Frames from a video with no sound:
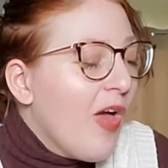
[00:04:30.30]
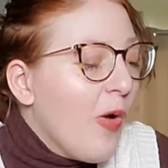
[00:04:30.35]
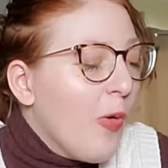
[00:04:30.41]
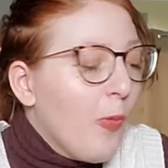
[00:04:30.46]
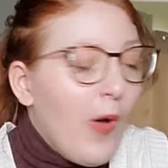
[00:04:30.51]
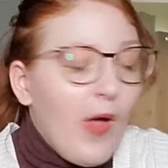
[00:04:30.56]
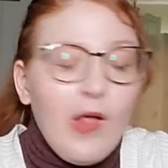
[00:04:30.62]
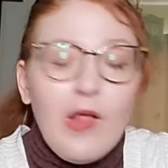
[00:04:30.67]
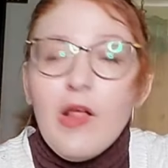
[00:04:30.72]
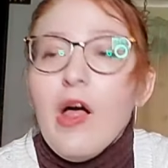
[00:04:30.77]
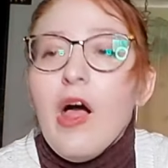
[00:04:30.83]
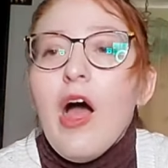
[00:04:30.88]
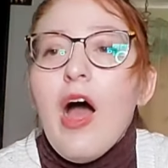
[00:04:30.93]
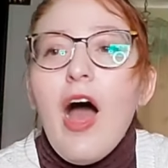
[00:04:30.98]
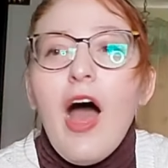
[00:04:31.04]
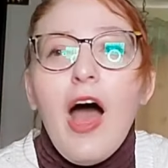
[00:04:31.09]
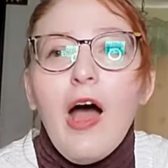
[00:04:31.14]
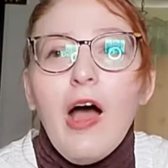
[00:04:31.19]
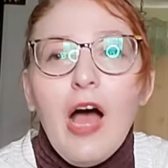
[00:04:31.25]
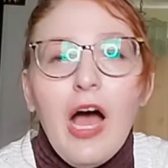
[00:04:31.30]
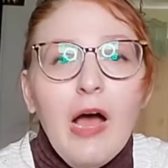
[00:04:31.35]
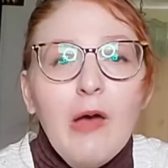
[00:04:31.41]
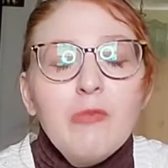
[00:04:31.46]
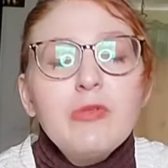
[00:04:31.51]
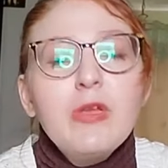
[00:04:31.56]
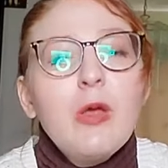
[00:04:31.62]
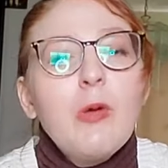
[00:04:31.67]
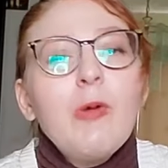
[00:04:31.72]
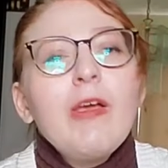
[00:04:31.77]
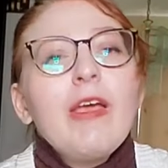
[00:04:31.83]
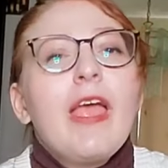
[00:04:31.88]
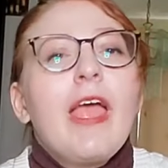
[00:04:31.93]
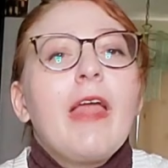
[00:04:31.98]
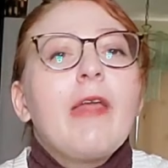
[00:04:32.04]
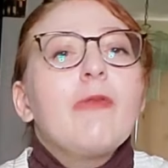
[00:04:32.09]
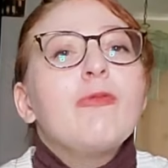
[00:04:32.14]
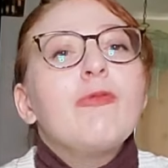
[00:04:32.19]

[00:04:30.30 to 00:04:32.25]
well, I- am doing it